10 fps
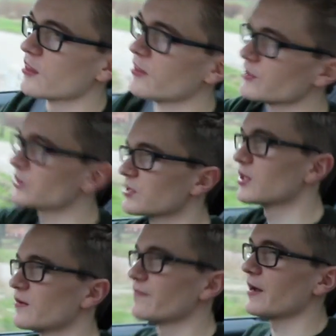that
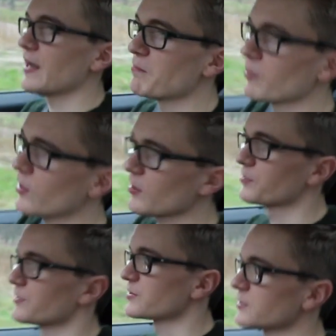serve a
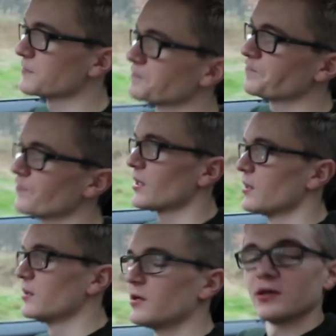purpose.
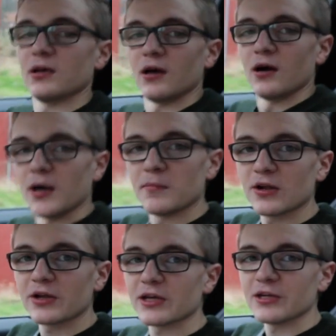I'm
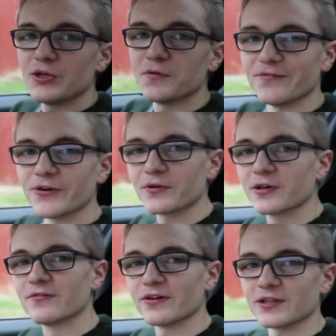looking at you, Evoque
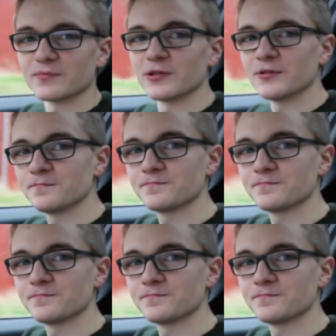convertible.